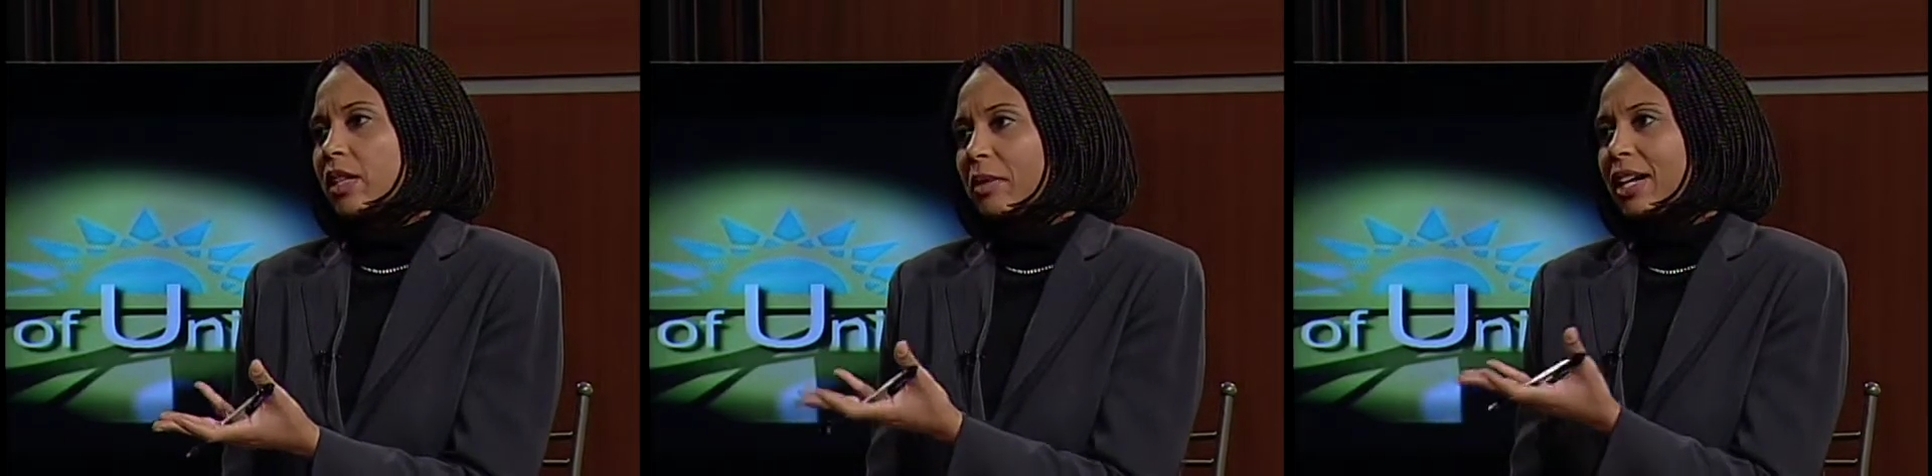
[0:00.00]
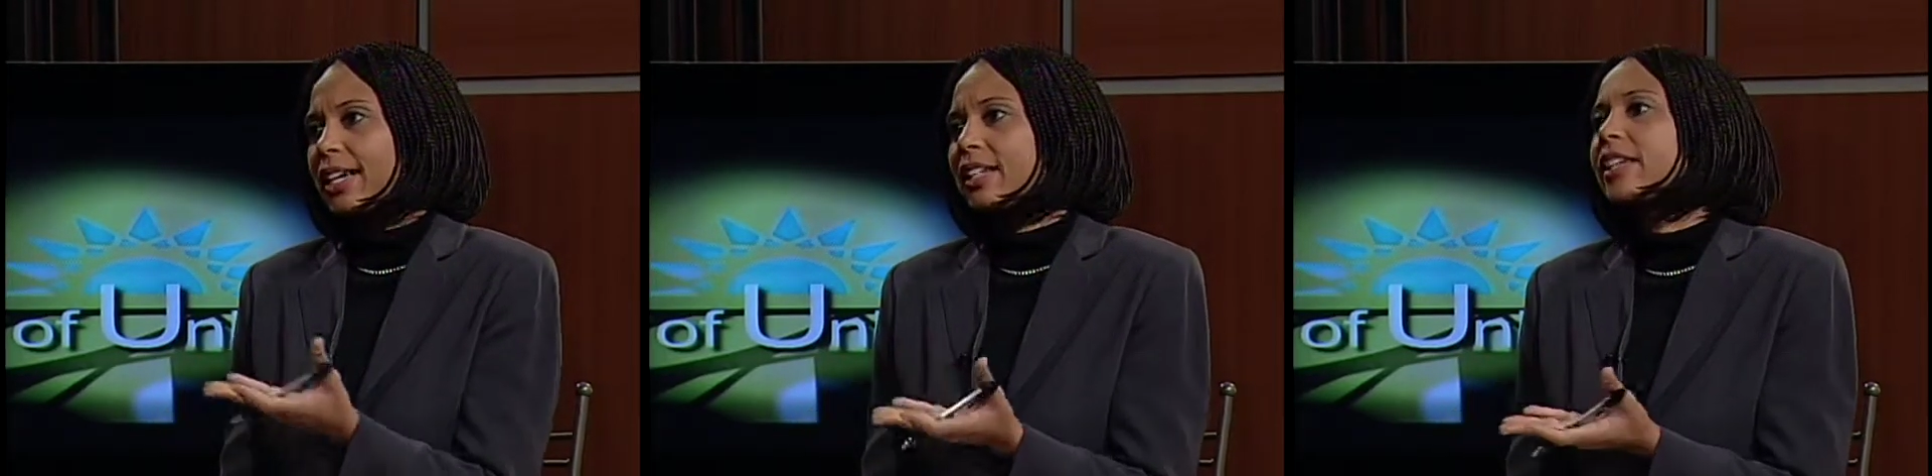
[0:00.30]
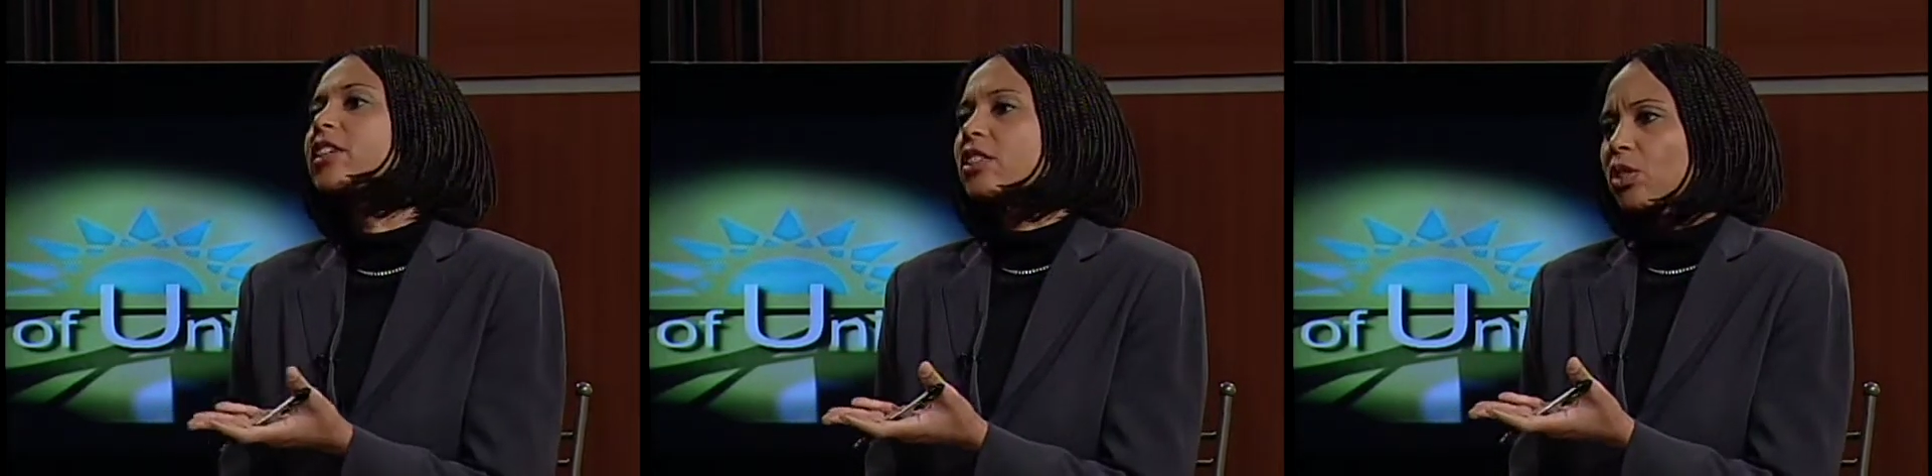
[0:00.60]
the Baha'i
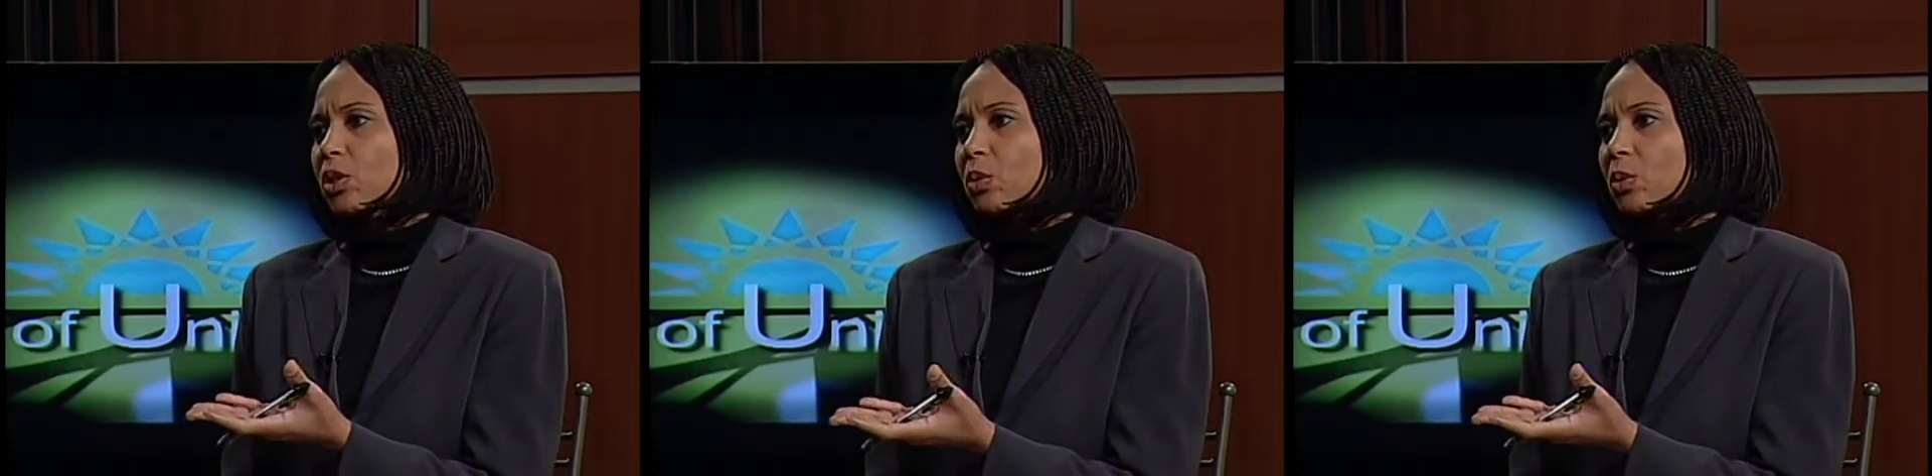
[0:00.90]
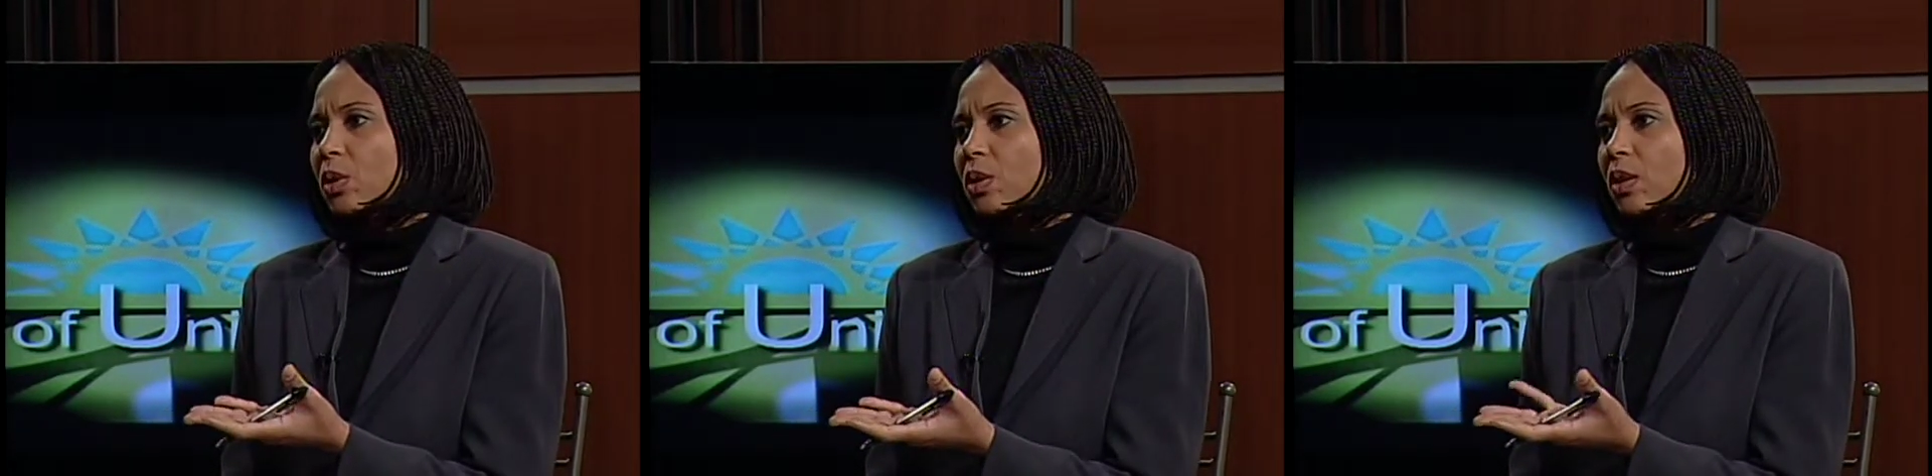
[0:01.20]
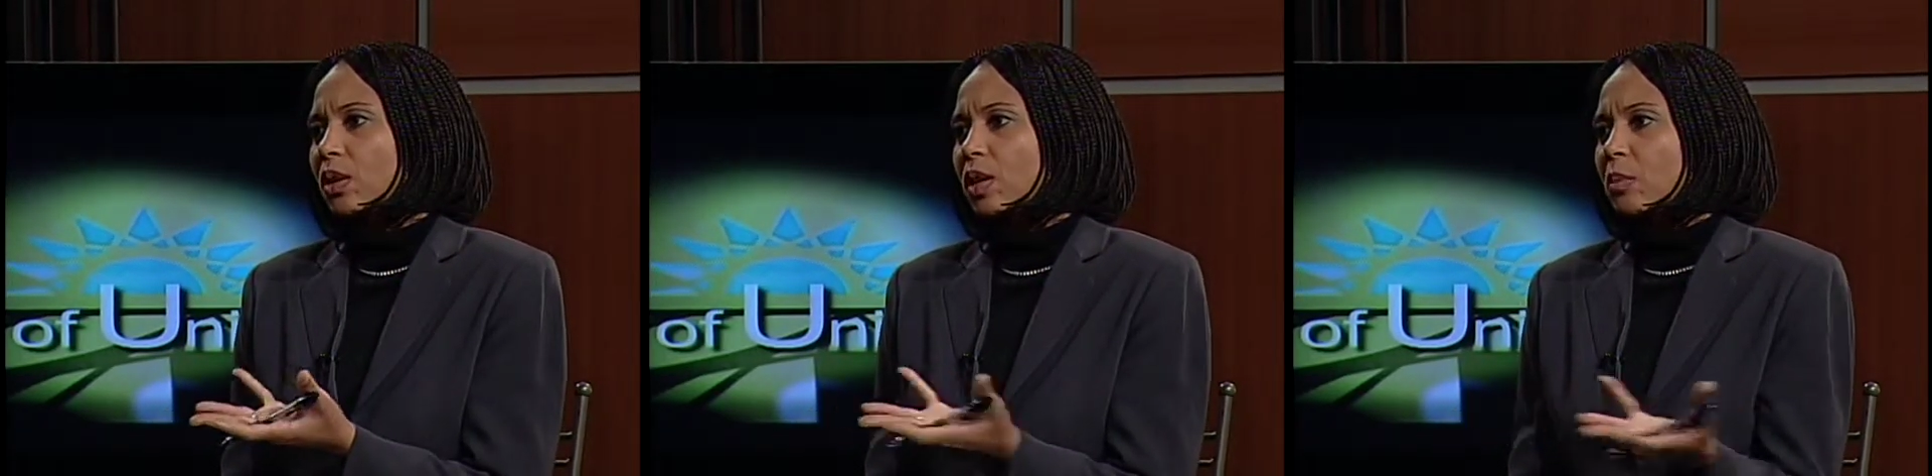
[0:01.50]
leaders, who were
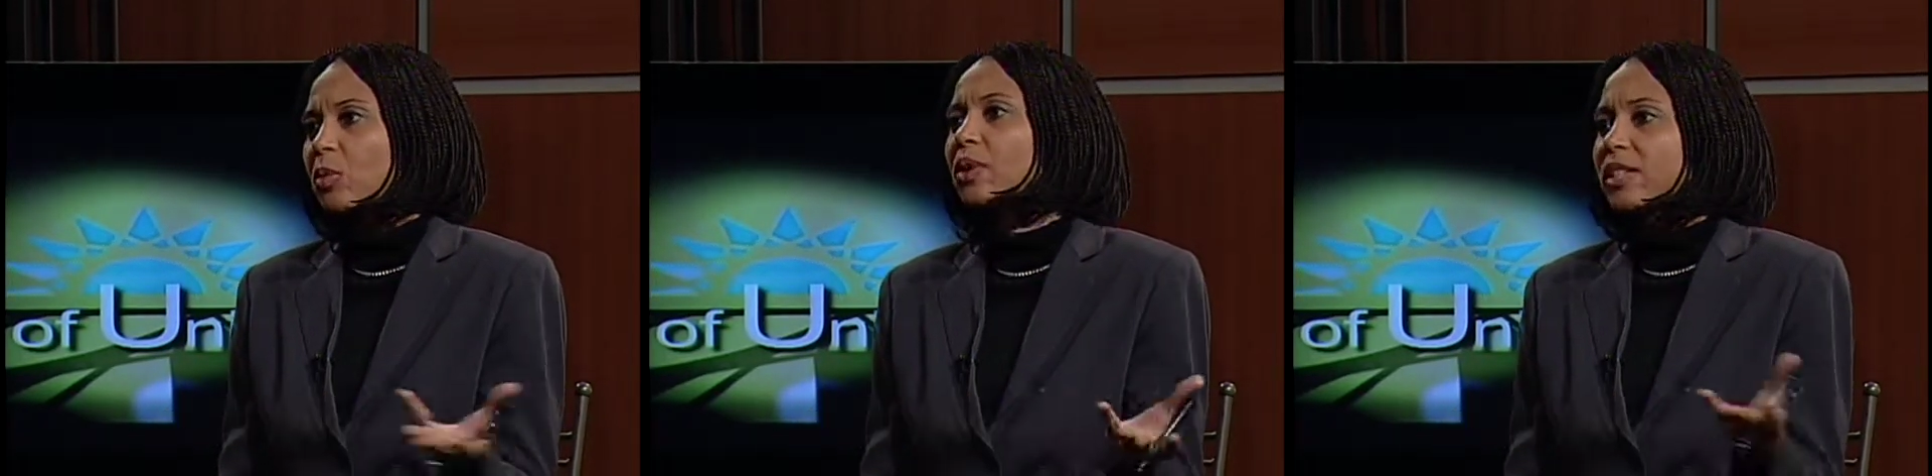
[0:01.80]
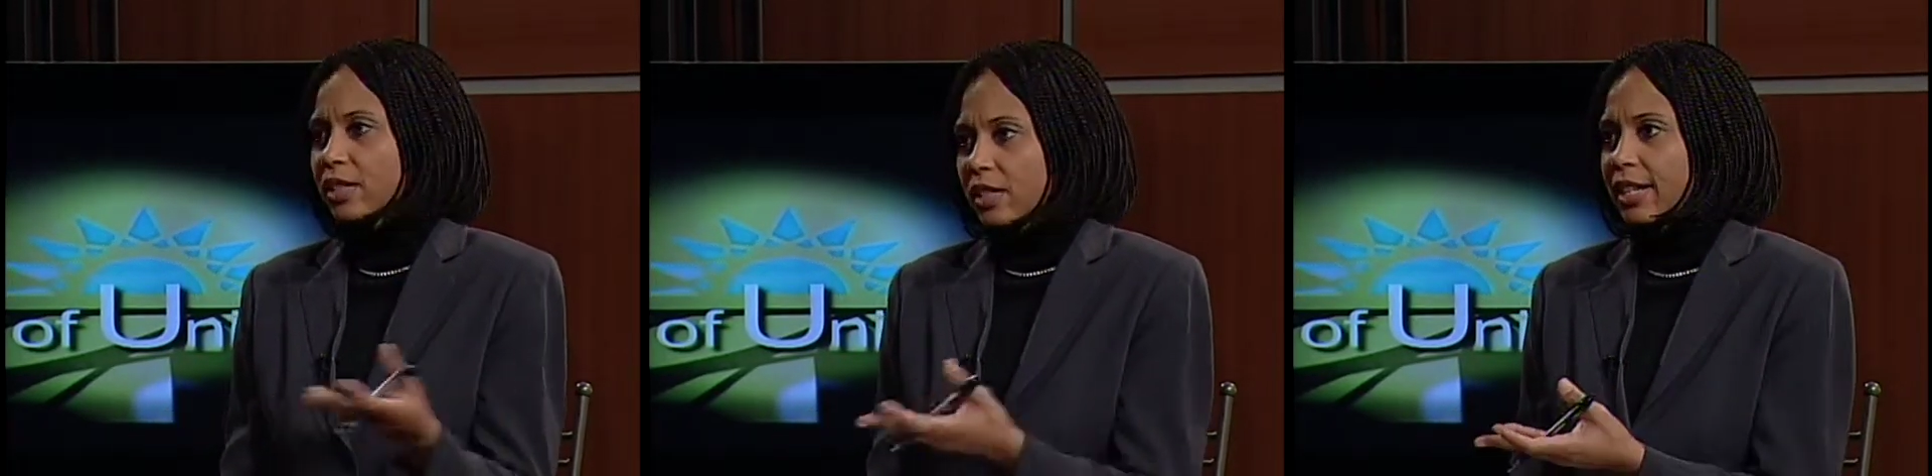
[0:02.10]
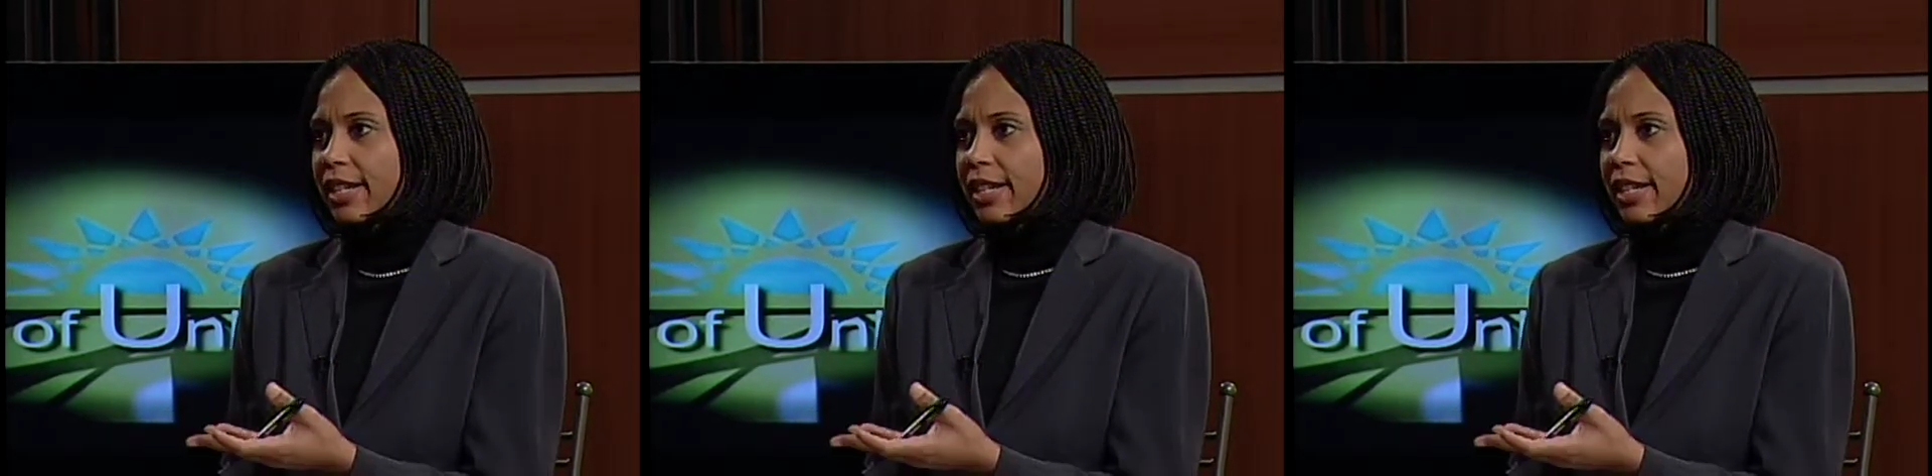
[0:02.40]
all imprisoned, I